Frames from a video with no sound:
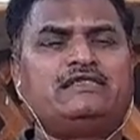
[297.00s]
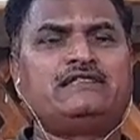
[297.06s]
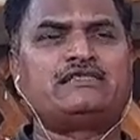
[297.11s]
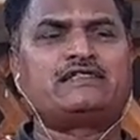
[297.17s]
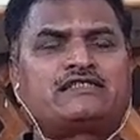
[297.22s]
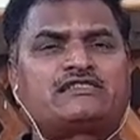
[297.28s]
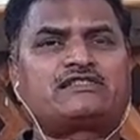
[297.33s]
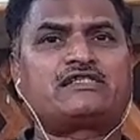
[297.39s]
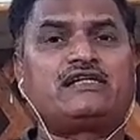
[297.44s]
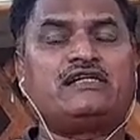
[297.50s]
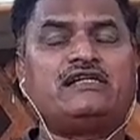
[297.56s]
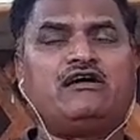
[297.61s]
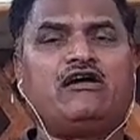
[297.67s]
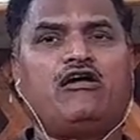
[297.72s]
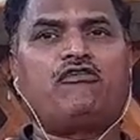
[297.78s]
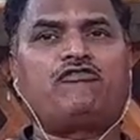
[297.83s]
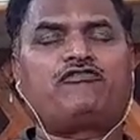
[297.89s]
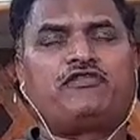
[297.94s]
the study
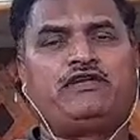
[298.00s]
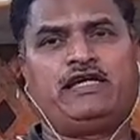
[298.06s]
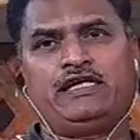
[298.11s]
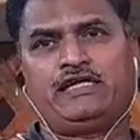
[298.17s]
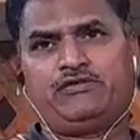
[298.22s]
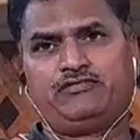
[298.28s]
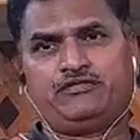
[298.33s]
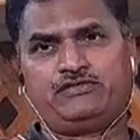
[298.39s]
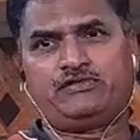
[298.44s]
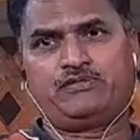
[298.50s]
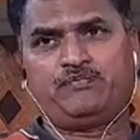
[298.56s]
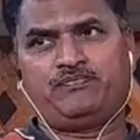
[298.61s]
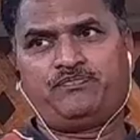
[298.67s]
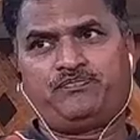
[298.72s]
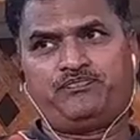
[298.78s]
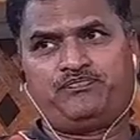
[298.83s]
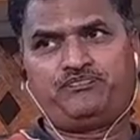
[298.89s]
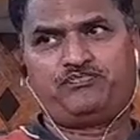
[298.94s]
of nativism.
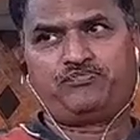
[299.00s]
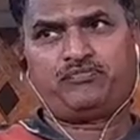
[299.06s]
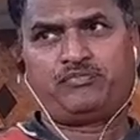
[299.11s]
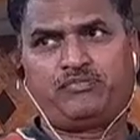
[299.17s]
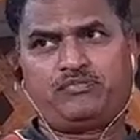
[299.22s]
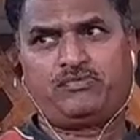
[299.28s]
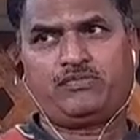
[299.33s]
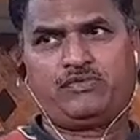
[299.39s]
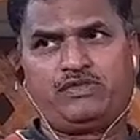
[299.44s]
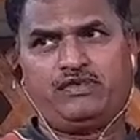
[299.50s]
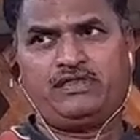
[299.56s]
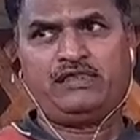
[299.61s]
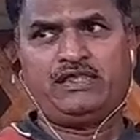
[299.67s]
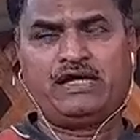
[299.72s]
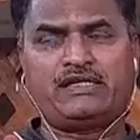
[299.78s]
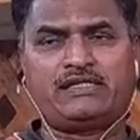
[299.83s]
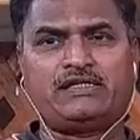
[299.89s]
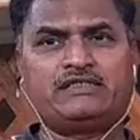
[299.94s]

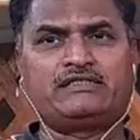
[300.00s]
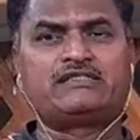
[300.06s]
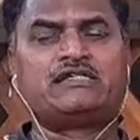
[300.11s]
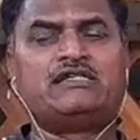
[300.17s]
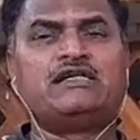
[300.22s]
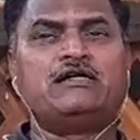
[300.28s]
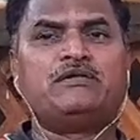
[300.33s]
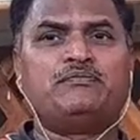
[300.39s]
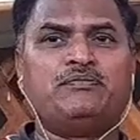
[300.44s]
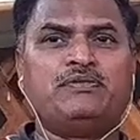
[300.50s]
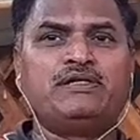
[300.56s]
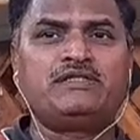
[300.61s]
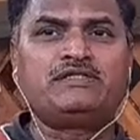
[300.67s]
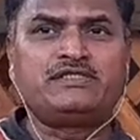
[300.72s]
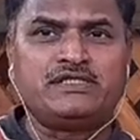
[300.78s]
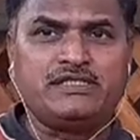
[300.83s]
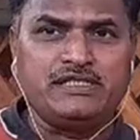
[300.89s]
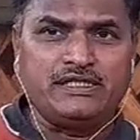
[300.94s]
That is
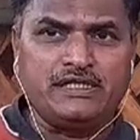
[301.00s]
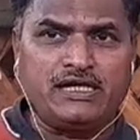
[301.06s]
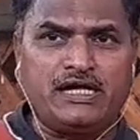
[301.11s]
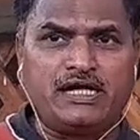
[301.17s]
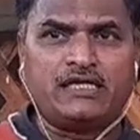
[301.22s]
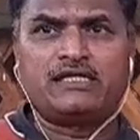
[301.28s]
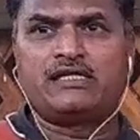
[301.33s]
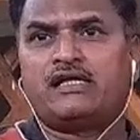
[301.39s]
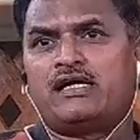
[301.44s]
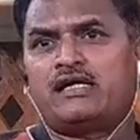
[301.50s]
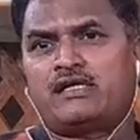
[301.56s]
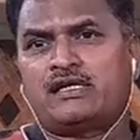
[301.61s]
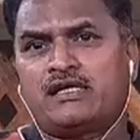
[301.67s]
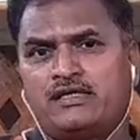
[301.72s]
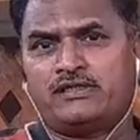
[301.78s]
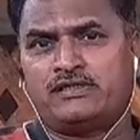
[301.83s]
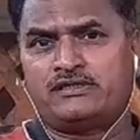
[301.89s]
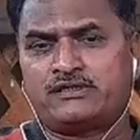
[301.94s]
Mirji Anna
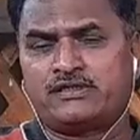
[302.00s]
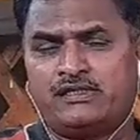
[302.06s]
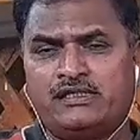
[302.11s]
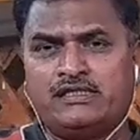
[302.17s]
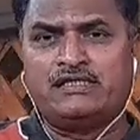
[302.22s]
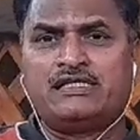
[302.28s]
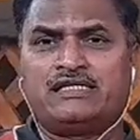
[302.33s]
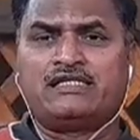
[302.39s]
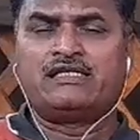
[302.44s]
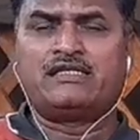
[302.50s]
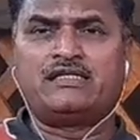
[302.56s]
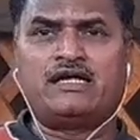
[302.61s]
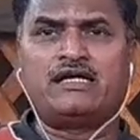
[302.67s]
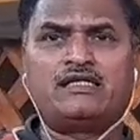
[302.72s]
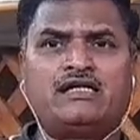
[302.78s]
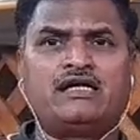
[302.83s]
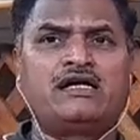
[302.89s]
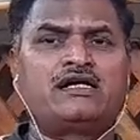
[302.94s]

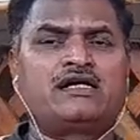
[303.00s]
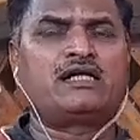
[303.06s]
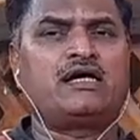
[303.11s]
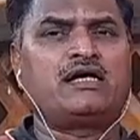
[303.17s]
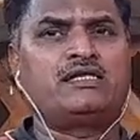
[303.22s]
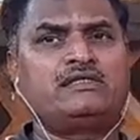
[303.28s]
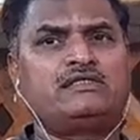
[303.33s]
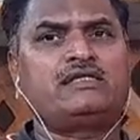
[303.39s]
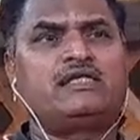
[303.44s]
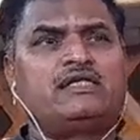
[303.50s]
Rai's